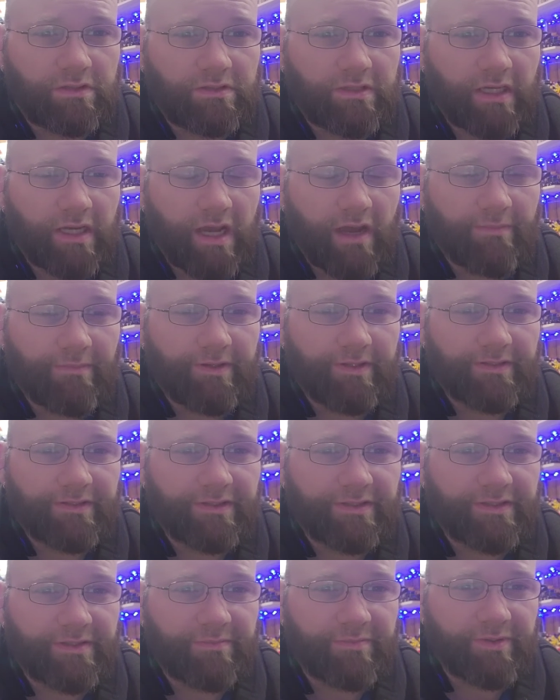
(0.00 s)
it's like I'm gonna
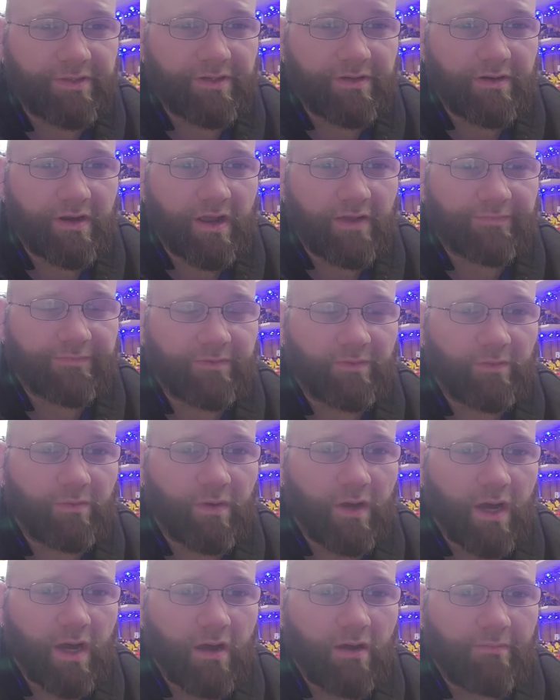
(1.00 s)
disappear after a
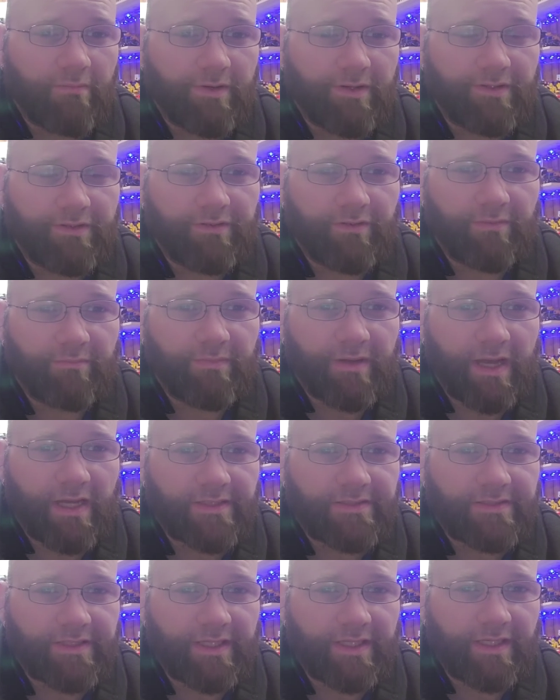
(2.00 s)
while. I'm gonna do a
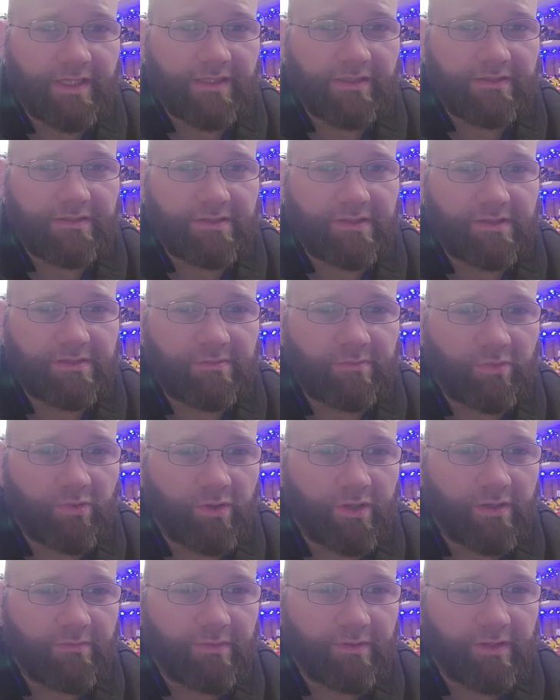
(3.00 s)
backstage this
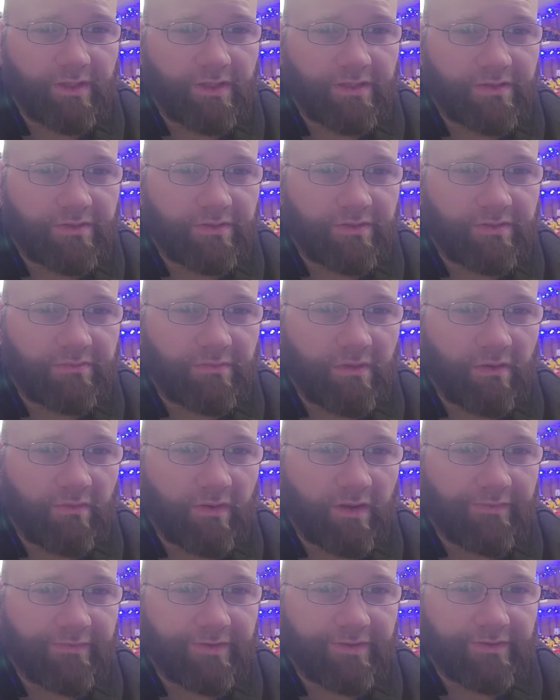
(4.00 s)
morning, but as soon as my
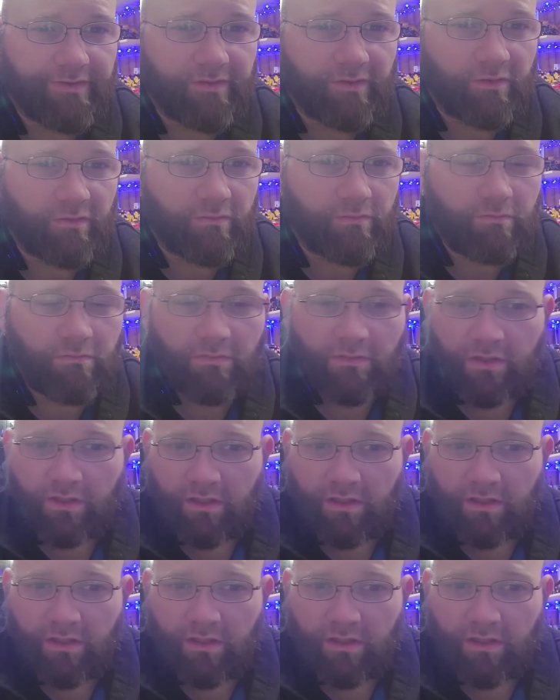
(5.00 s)
wife gets home,